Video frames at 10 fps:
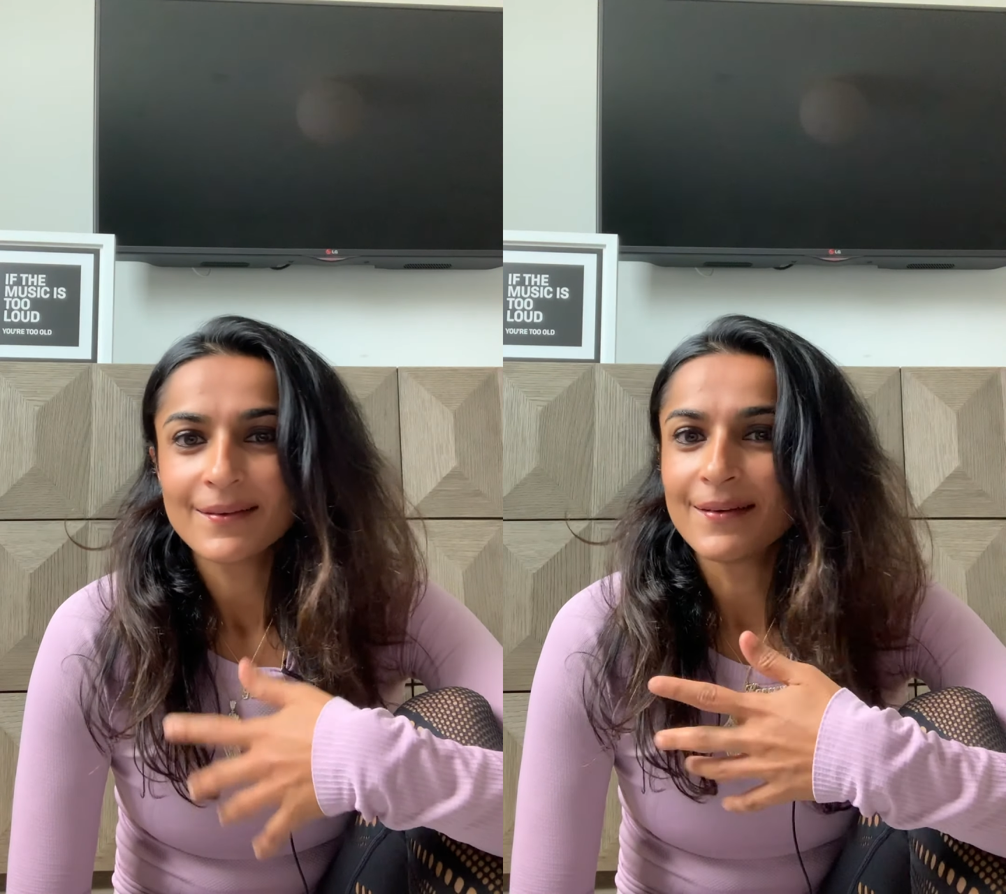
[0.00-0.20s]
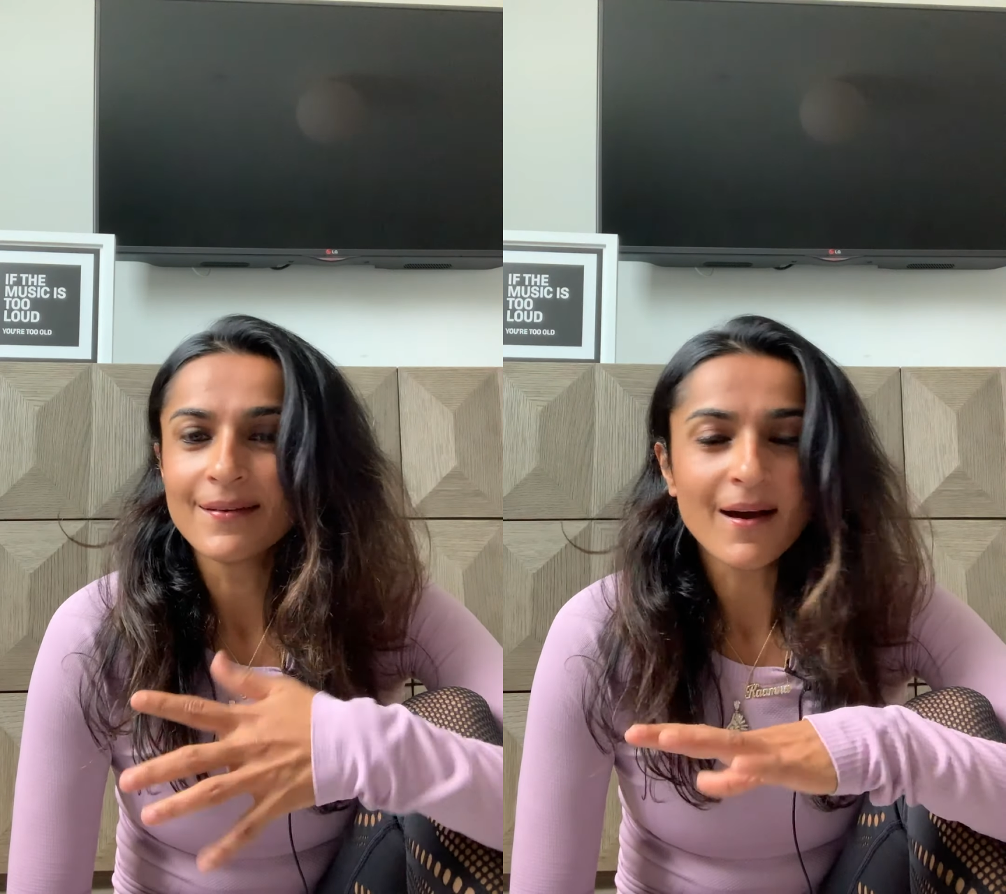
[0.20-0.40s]

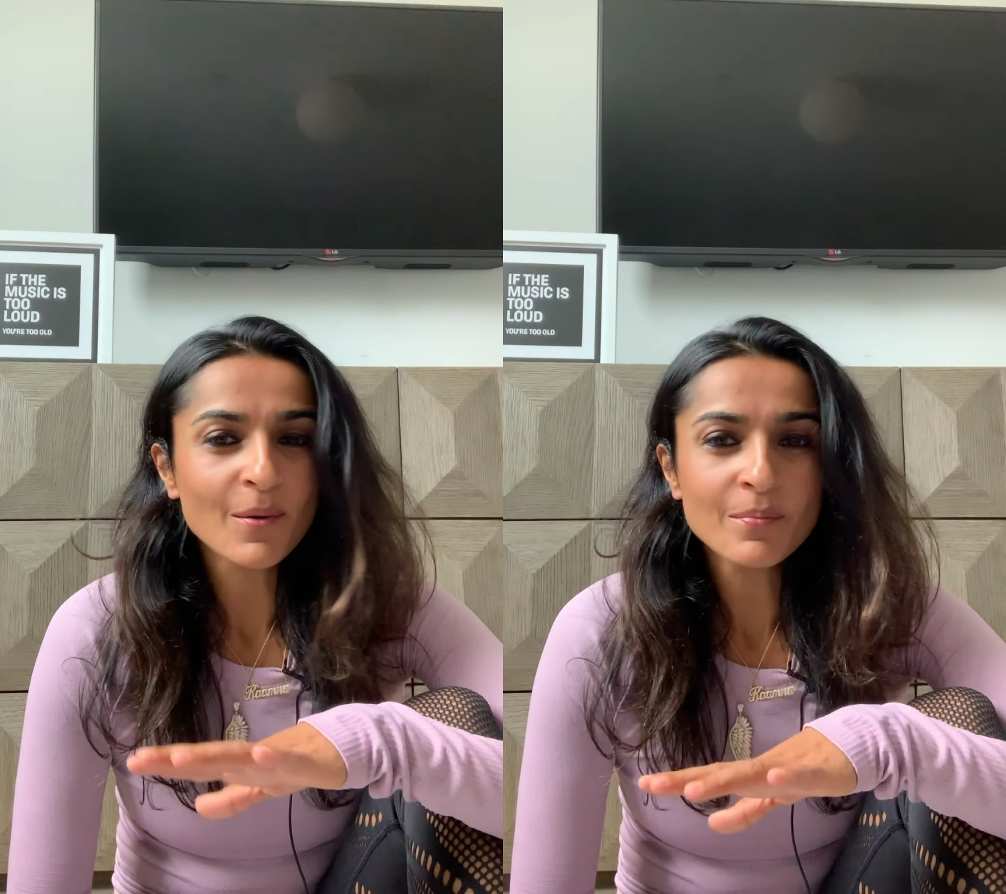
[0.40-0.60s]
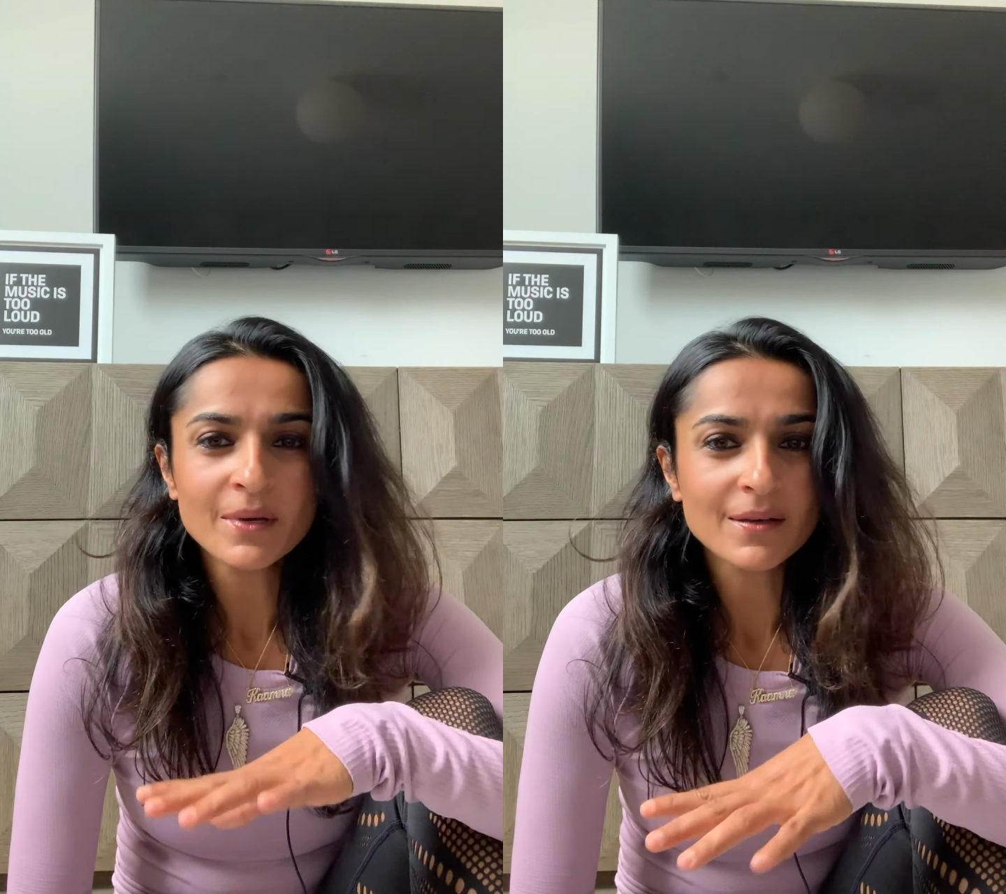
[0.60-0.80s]

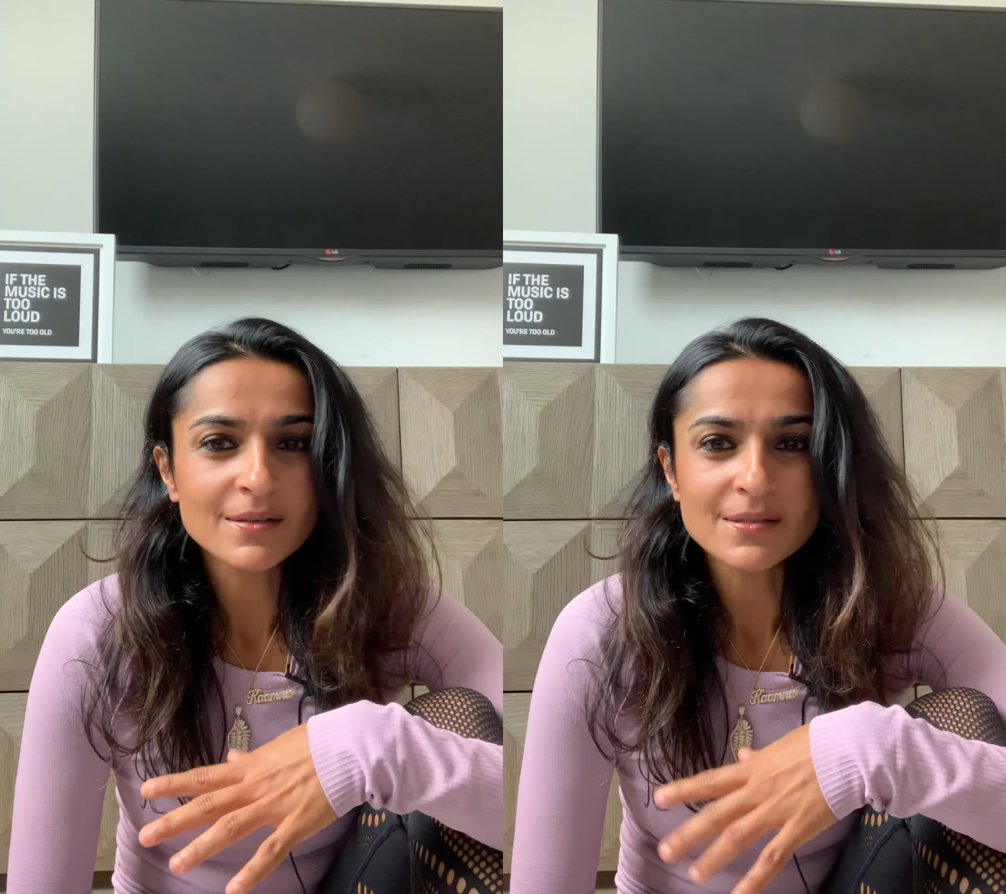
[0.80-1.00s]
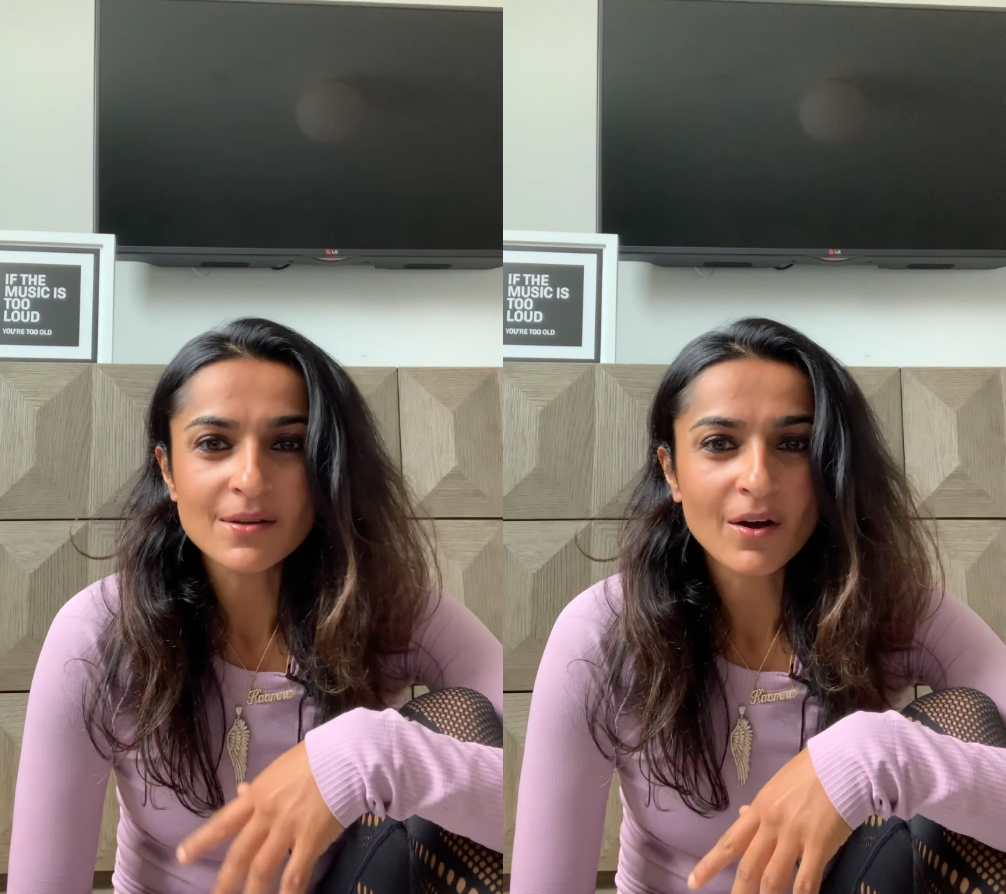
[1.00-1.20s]
Numb
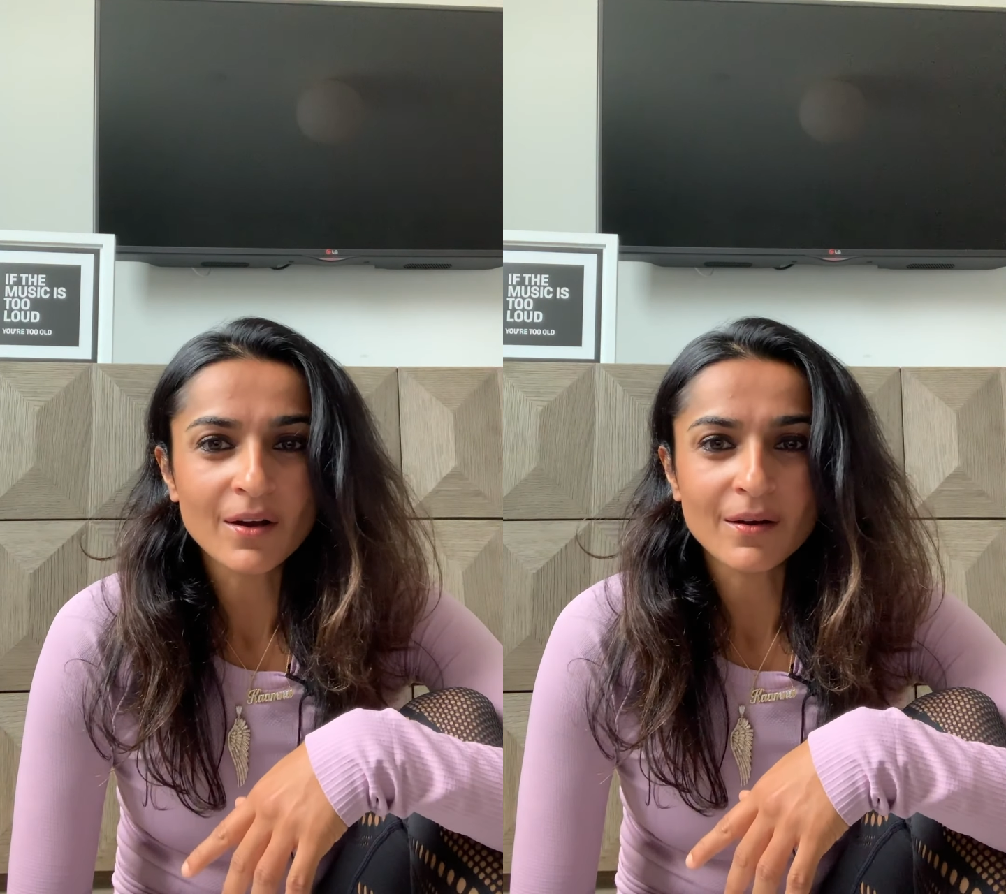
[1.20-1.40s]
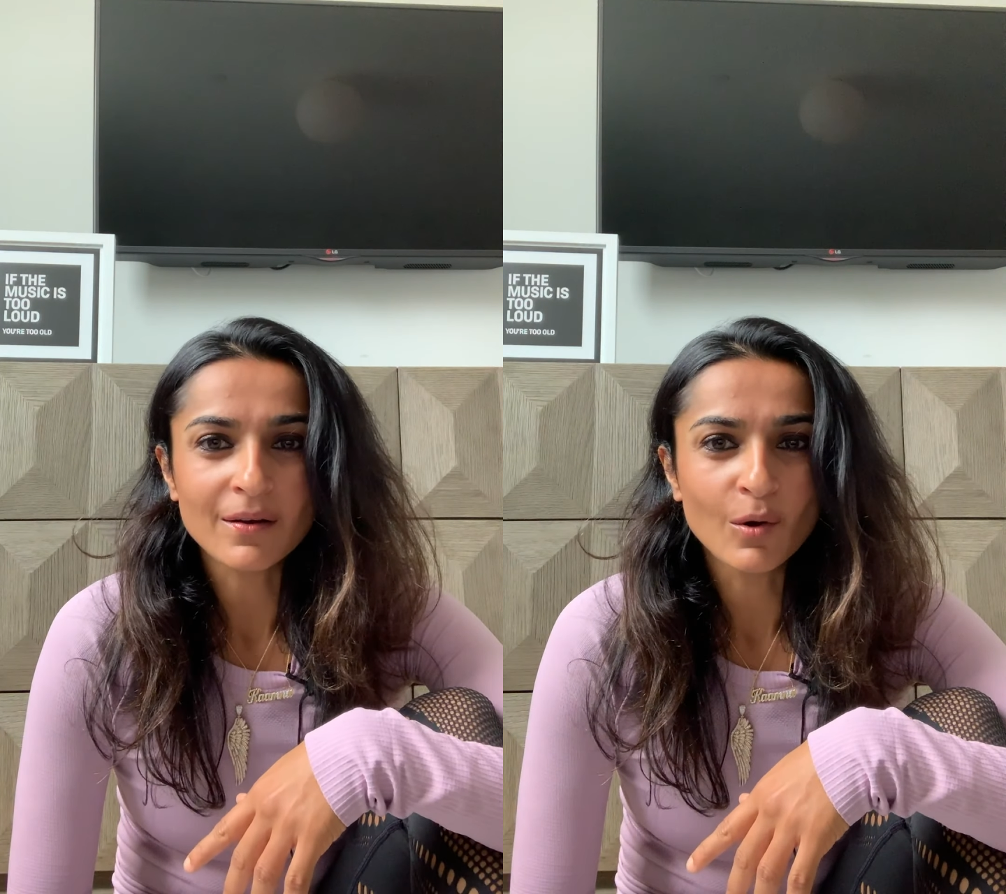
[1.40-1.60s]
is not